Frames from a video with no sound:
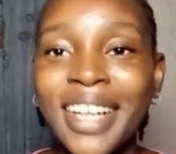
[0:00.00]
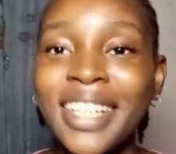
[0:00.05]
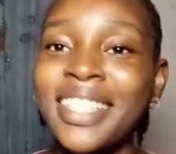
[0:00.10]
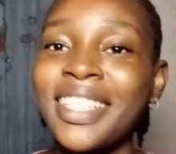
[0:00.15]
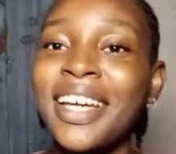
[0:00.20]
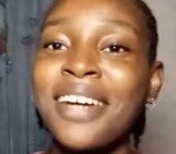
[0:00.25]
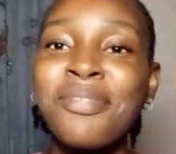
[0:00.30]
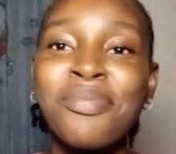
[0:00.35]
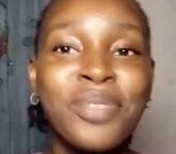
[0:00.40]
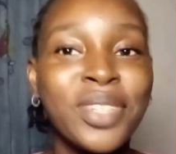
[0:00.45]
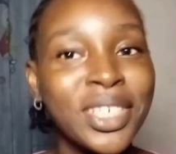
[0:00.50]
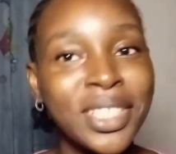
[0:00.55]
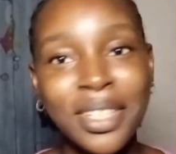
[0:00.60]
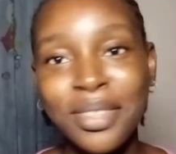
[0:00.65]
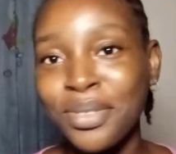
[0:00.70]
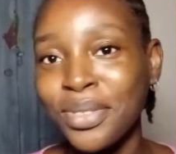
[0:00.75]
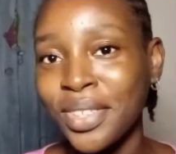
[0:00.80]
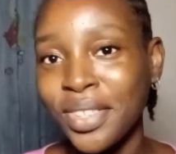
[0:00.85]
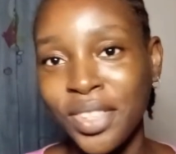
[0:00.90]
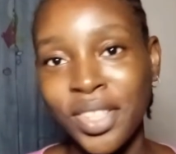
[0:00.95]
And I wish I
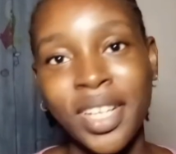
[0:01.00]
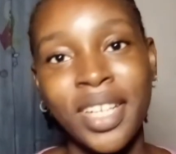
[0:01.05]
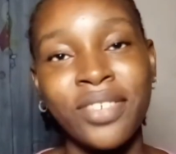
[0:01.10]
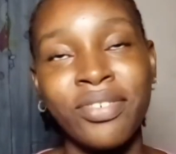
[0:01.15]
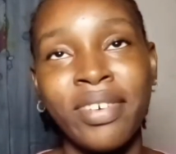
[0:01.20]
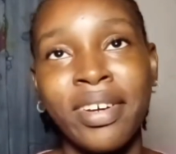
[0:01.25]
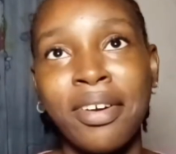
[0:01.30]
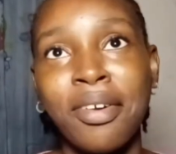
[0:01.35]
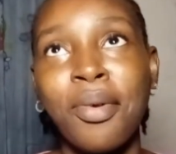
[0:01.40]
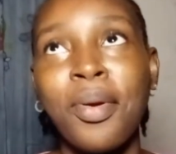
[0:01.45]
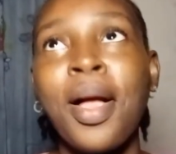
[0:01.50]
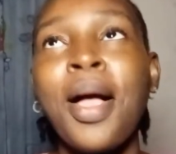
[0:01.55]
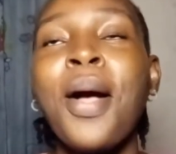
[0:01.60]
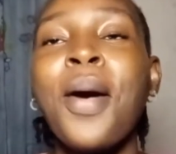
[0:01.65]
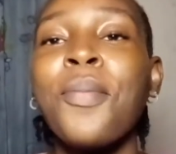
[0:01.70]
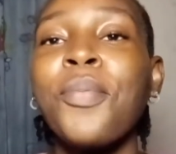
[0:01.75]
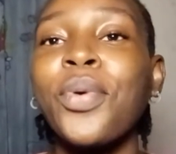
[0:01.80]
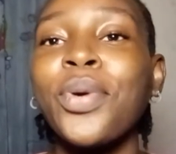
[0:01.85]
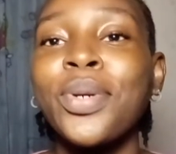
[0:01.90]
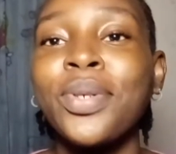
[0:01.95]
could tell you guys right now,
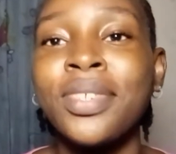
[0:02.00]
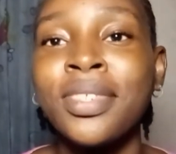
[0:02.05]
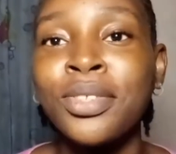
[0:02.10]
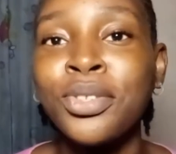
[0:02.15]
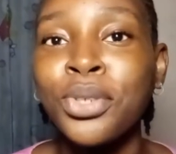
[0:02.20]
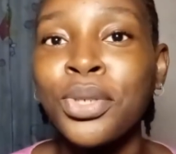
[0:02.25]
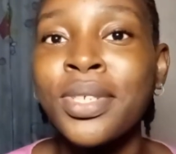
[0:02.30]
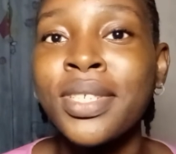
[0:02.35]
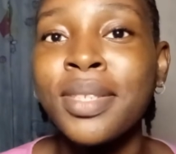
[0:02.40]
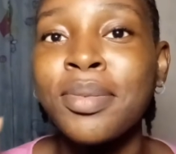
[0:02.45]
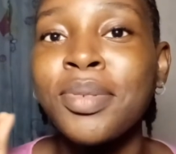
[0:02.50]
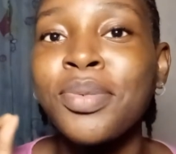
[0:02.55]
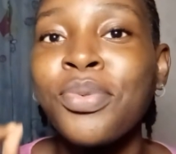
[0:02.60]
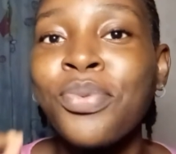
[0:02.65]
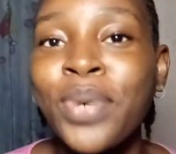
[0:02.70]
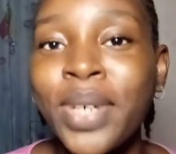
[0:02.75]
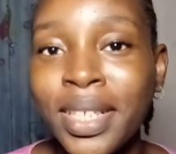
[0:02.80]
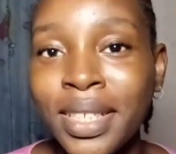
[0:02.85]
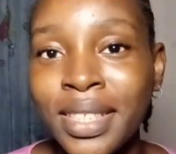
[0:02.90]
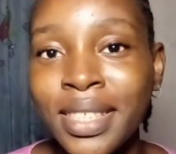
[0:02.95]
but just
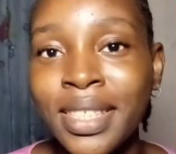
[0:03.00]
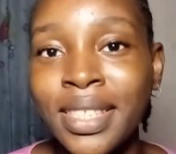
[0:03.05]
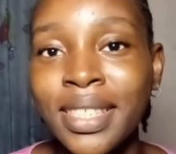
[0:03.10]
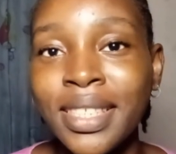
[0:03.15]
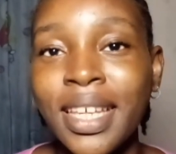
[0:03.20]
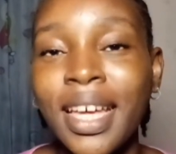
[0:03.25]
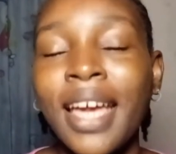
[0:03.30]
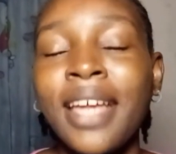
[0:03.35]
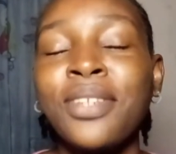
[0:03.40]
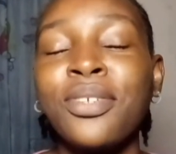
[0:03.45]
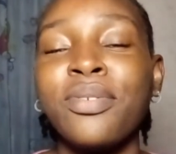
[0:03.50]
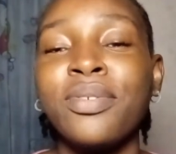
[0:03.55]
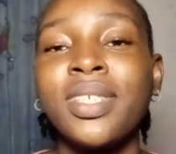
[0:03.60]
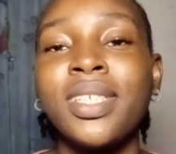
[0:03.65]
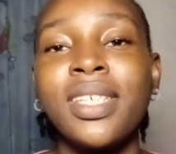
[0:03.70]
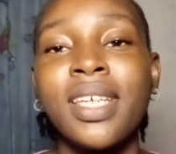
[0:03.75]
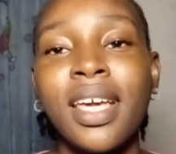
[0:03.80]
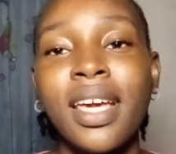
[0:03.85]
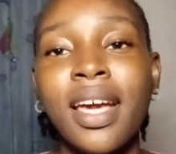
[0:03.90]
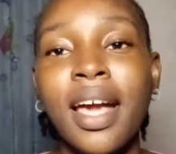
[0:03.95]
wait. End of
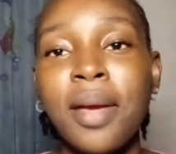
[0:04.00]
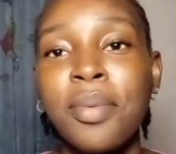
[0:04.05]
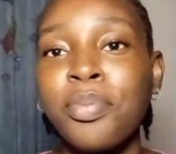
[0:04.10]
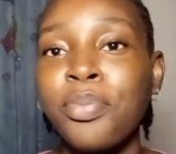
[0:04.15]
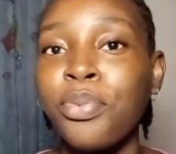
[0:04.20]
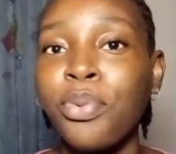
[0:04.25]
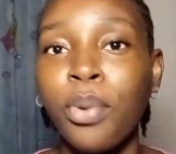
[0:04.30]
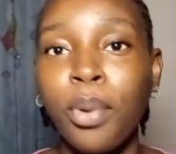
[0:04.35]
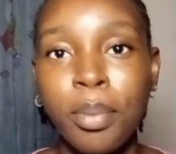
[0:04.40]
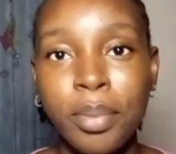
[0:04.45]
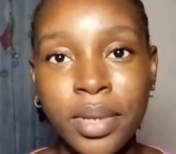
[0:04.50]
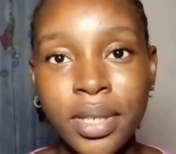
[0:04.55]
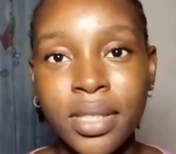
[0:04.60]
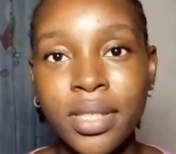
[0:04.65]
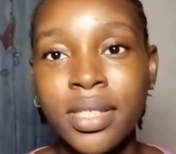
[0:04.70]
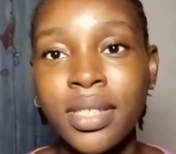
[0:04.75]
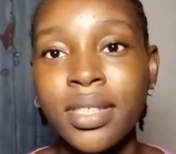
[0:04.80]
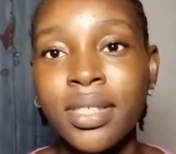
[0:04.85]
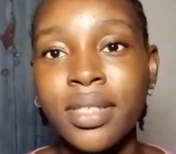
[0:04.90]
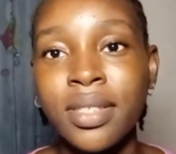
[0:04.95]
the year, I
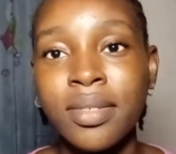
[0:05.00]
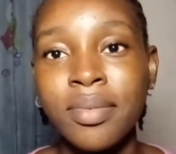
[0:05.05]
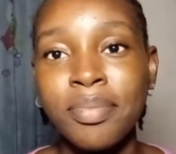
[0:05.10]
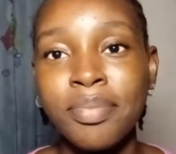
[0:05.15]
promise.